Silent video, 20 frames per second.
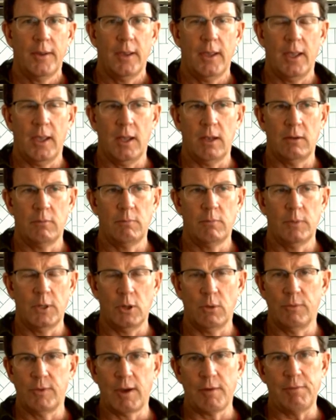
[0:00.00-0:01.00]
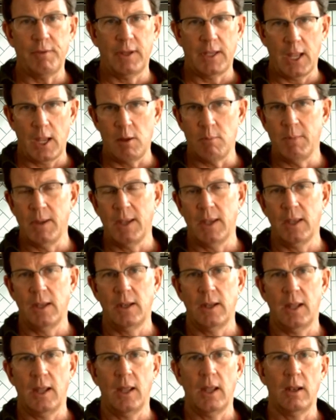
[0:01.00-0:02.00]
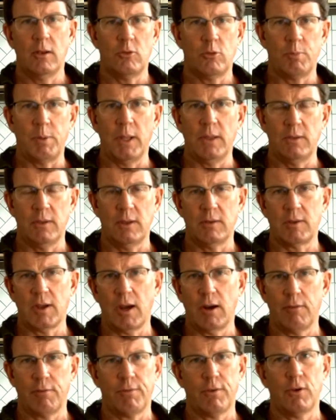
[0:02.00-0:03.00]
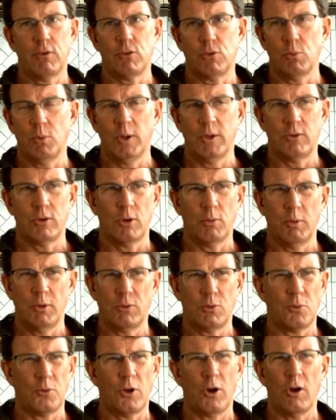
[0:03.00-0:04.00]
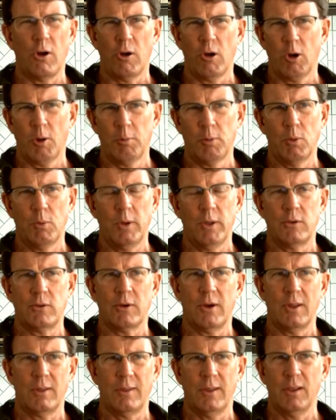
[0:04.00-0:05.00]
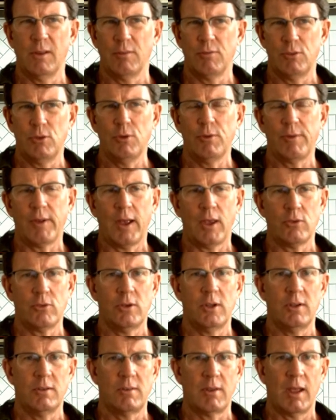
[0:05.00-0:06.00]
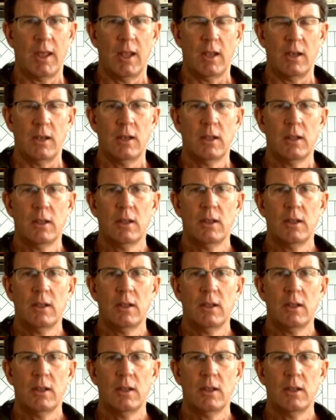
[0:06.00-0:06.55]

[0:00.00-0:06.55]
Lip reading: And Duffy came in and spent the entire first winter, which was a horrible winter, I think of 2010,